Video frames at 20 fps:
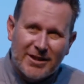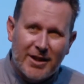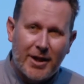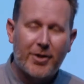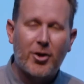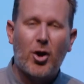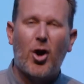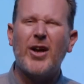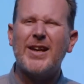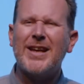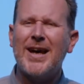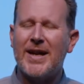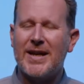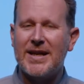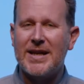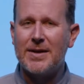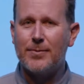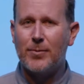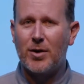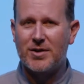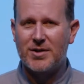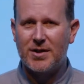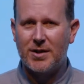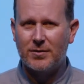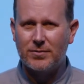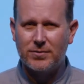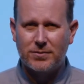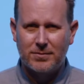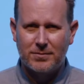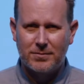And I can't hear
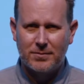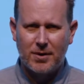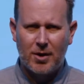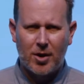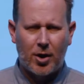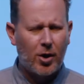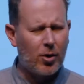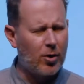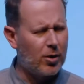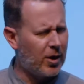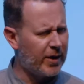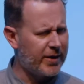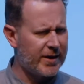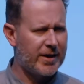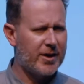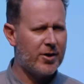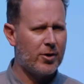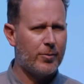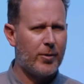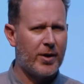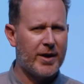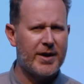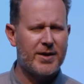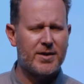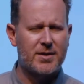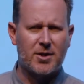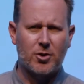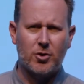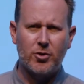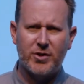myself. All I can hear in my head
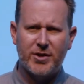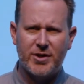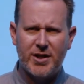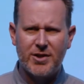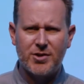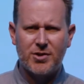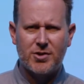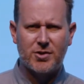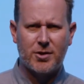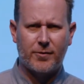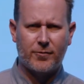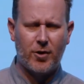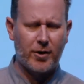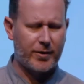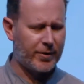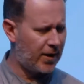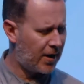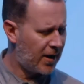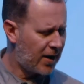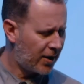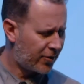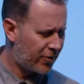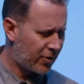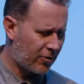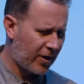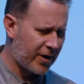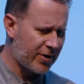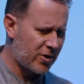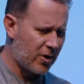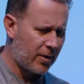is the good intentions I've got and the
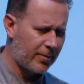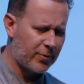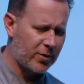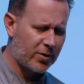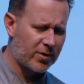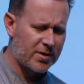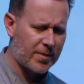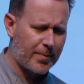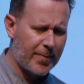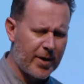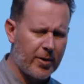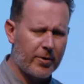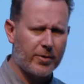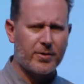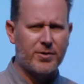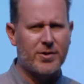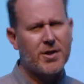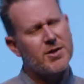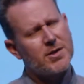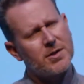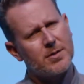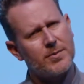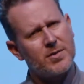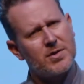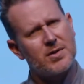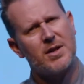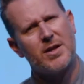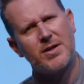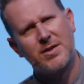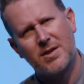great job I'm doing as a parent and teaching them
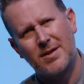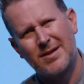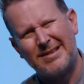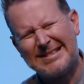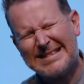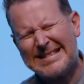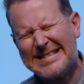this lesson.